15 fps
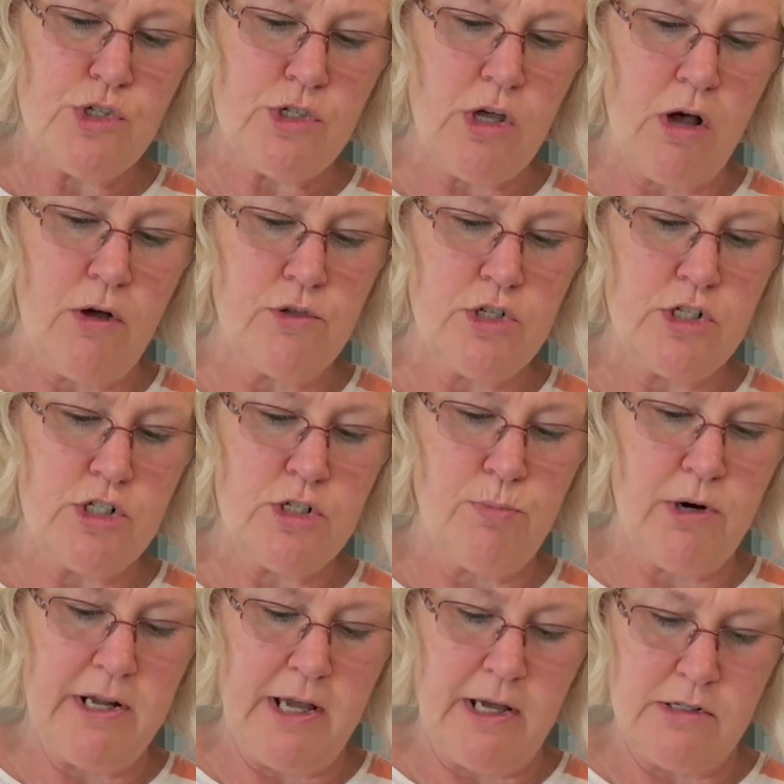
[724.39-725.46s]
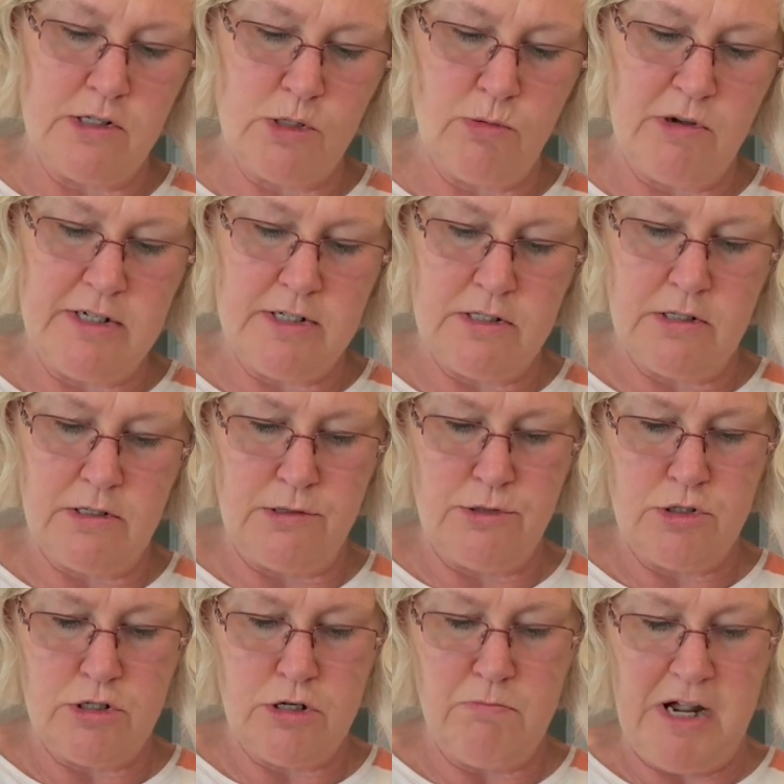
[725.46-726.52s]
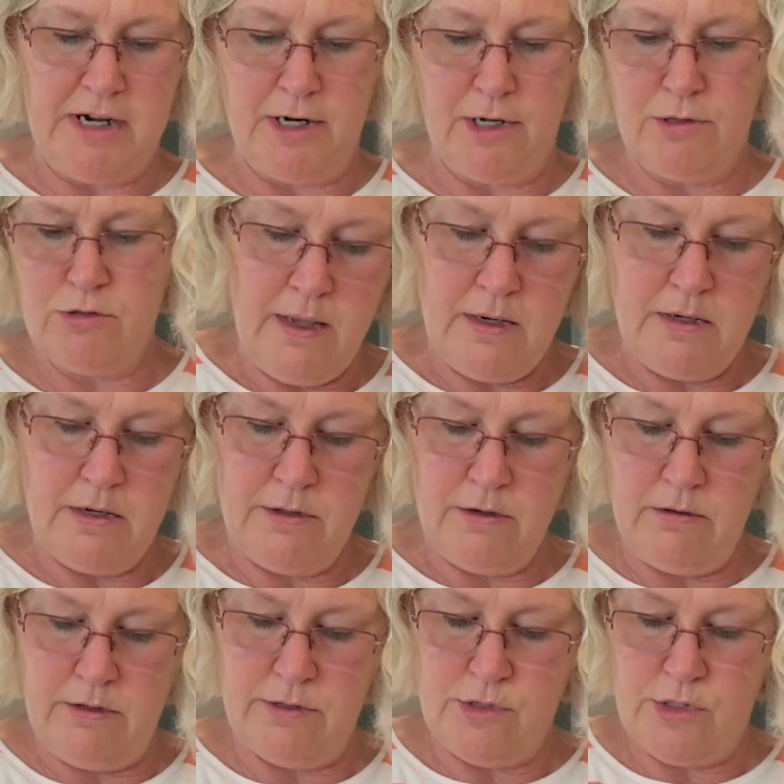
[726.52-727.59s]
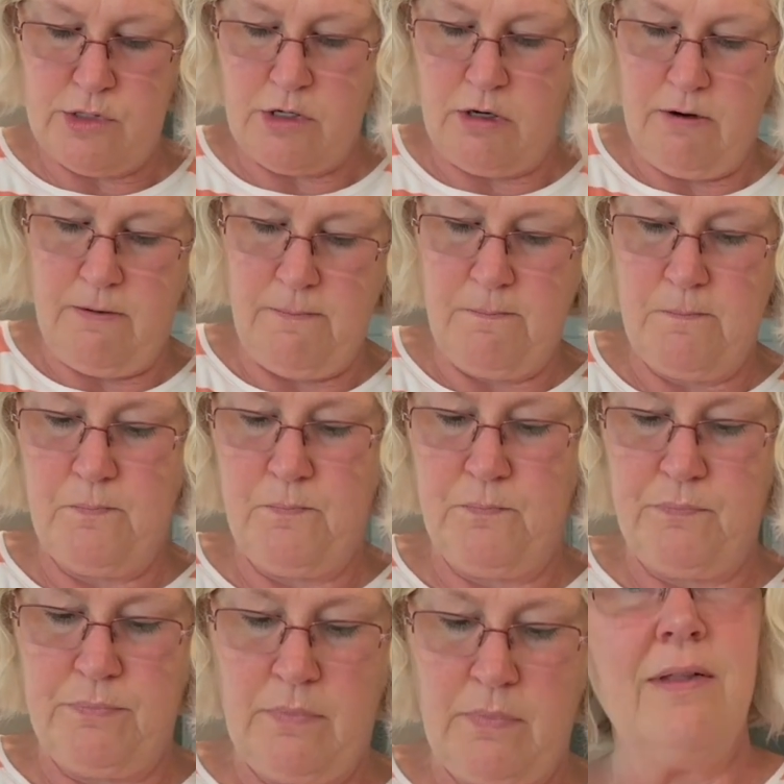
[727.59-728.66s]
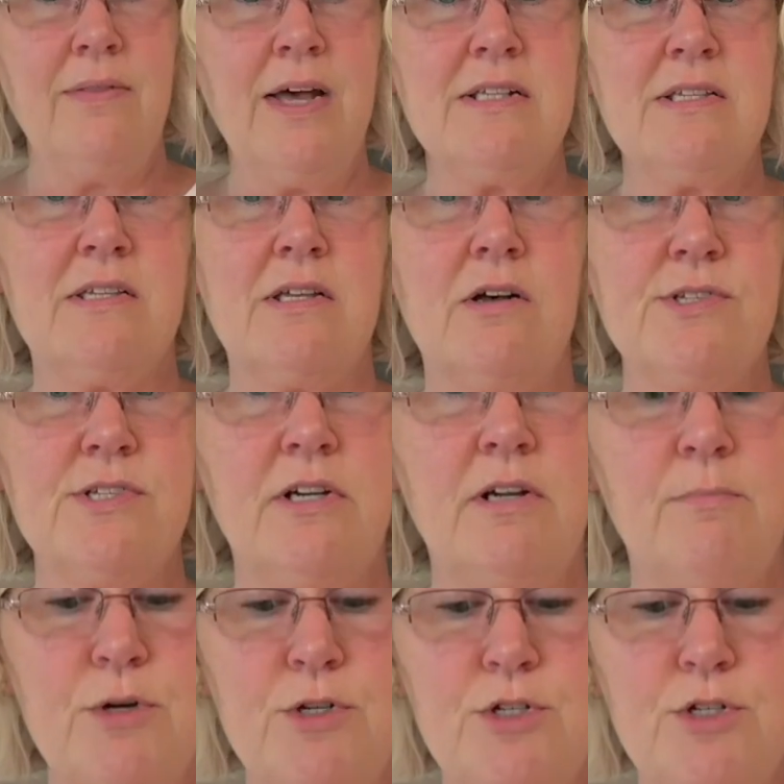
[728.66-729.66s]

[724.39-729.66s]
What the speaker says: salt just to bring out the sweetness of those tomatoes. And another little stir. And that's salsa number